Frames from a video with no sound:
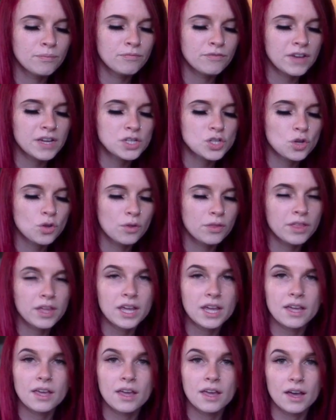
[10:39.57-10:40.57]
Facial
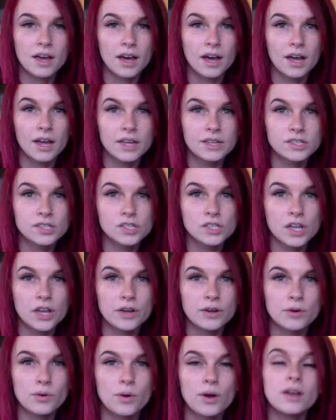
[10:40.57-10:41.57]
thing.
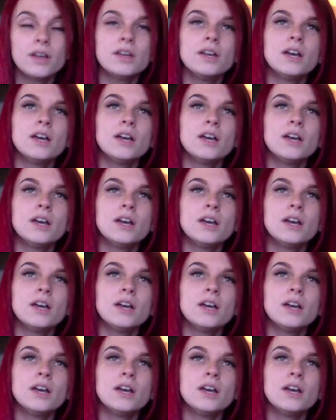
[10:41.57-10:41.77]
So